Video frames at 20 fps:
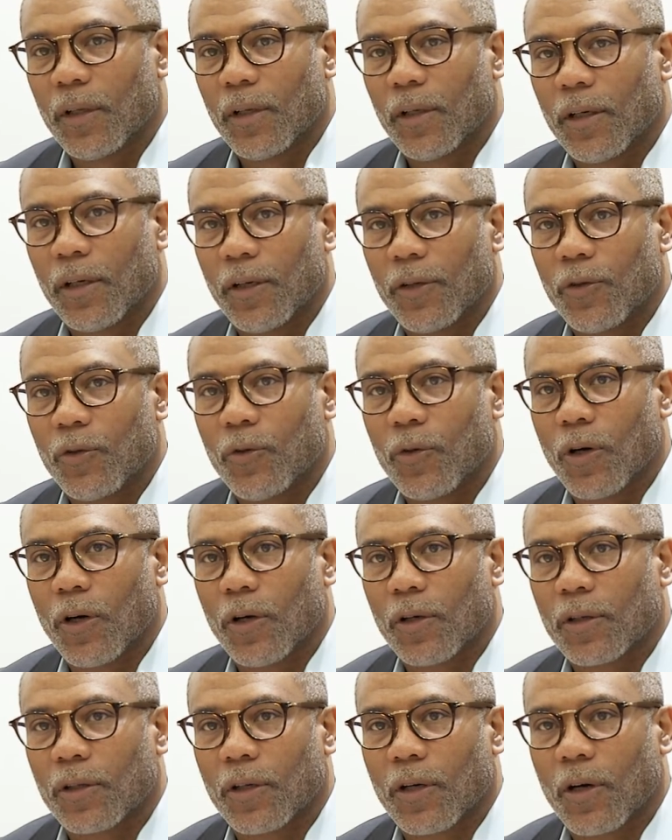You
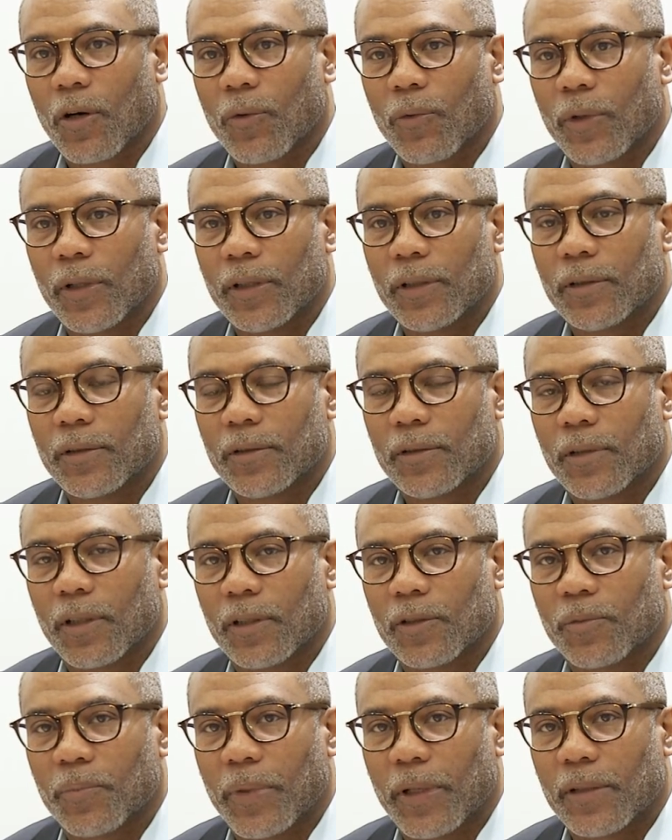all can always
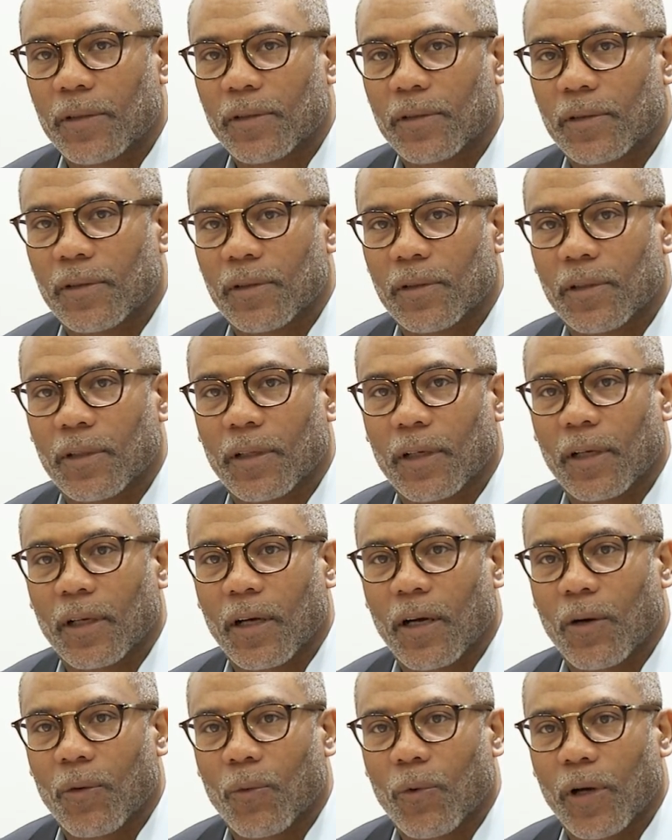touch bases and look at
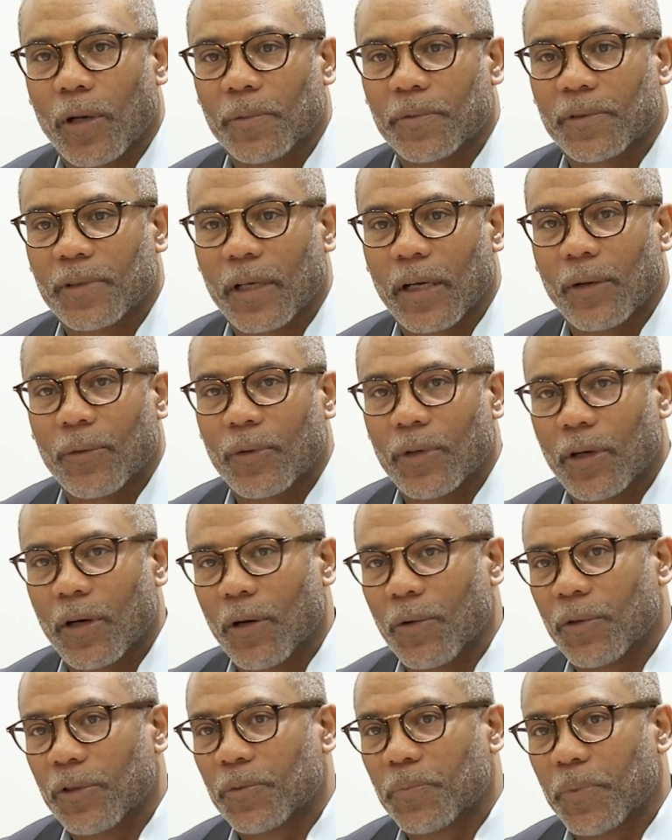our website. We're
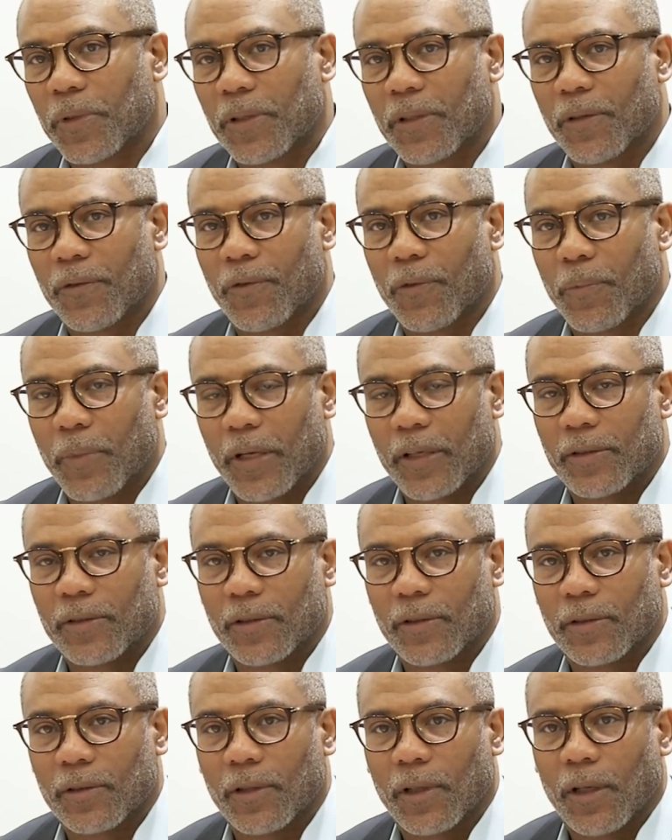always putting
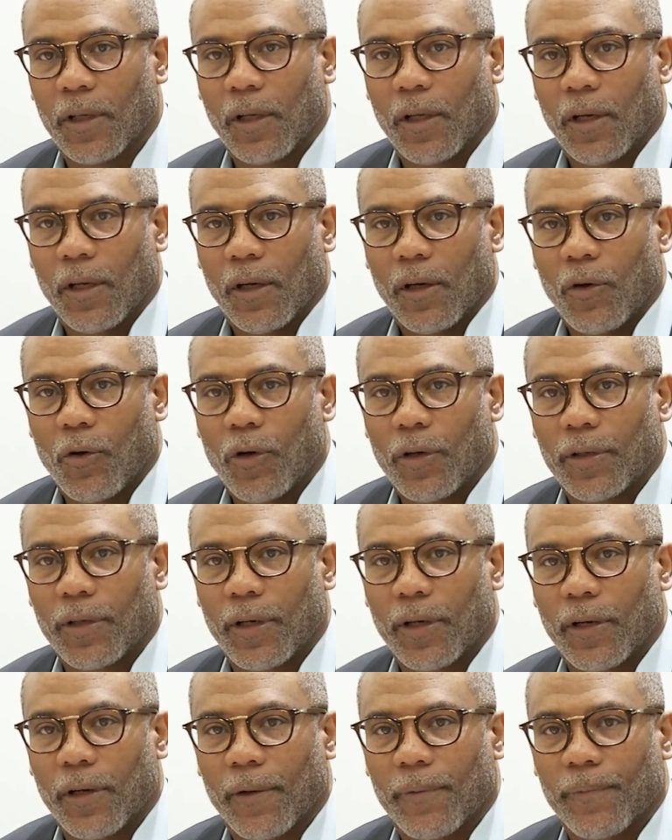information on
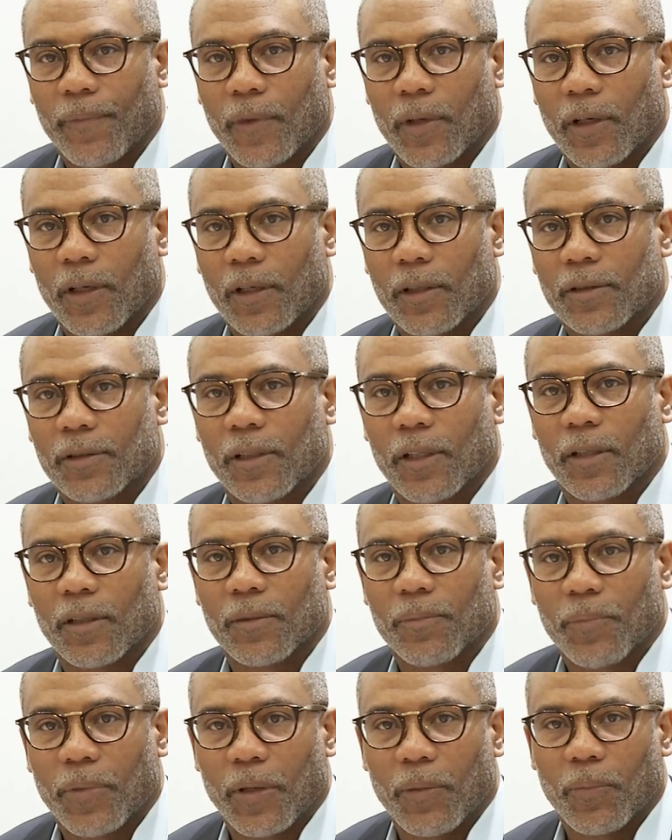there,
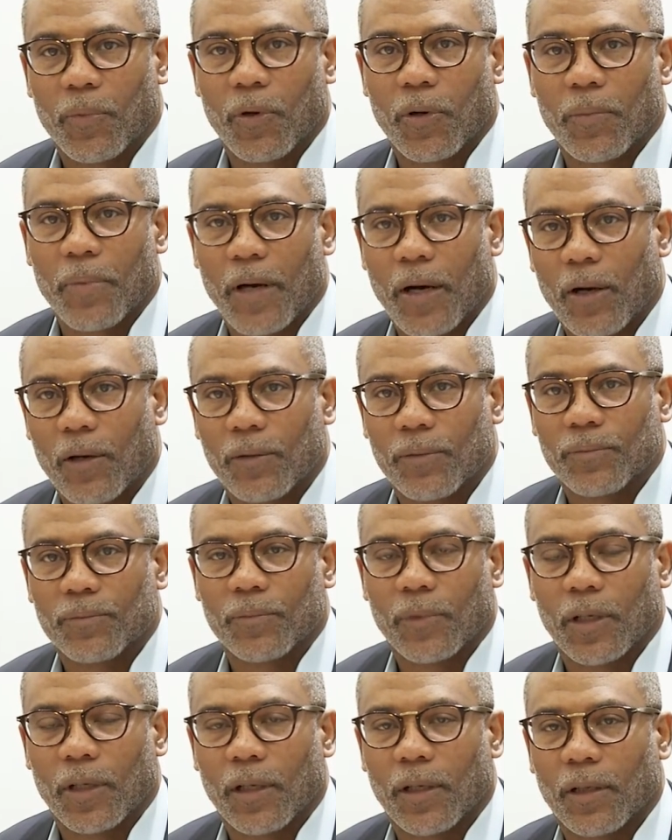telling people about,
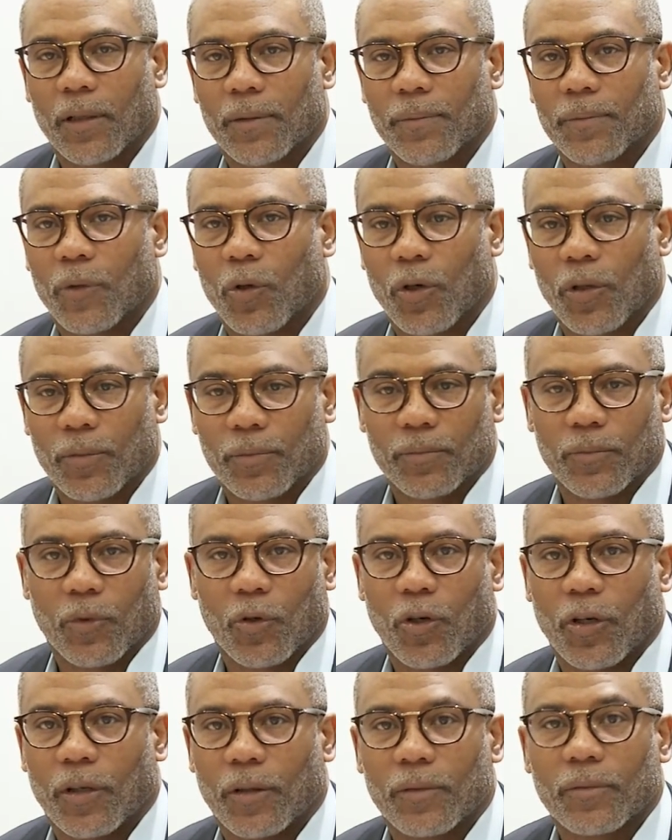
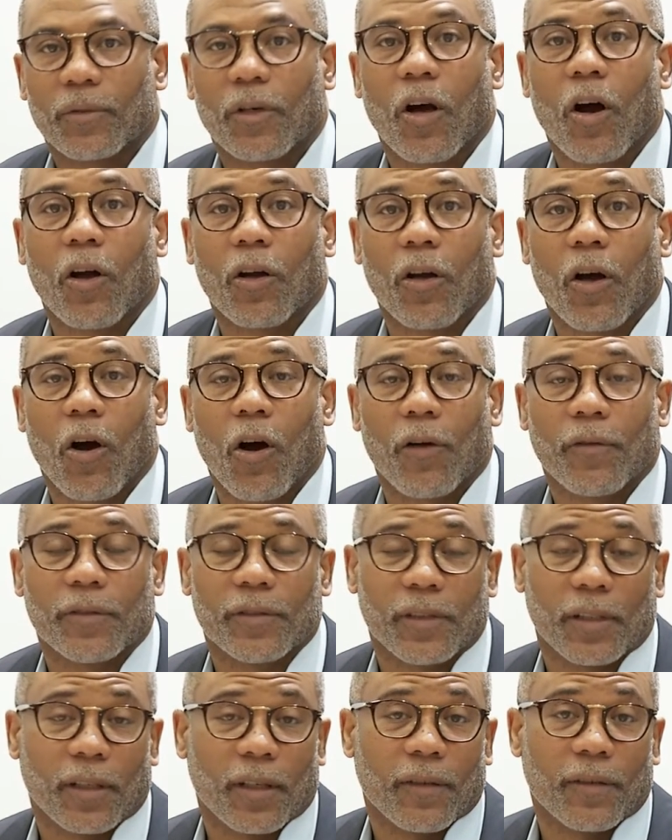or call our
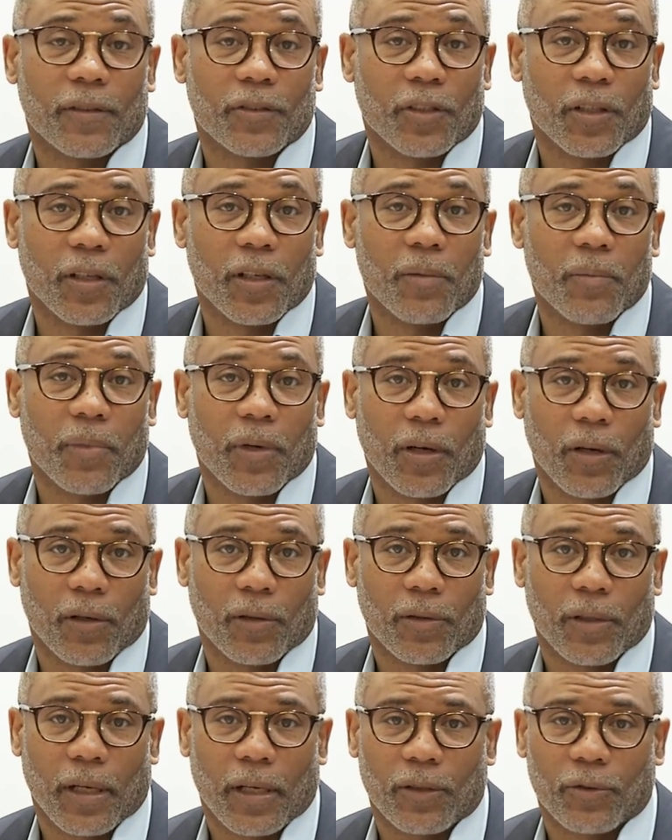office and give us your
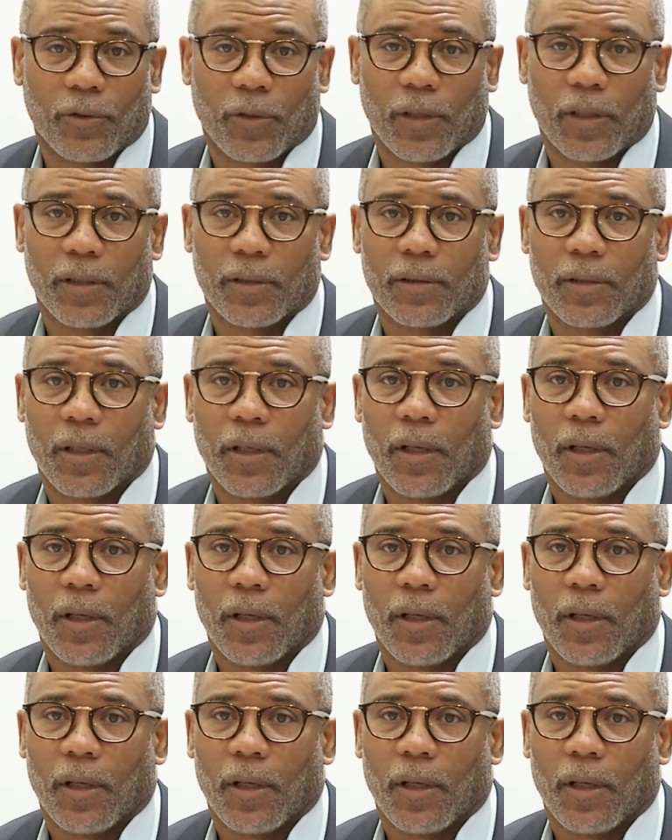email address,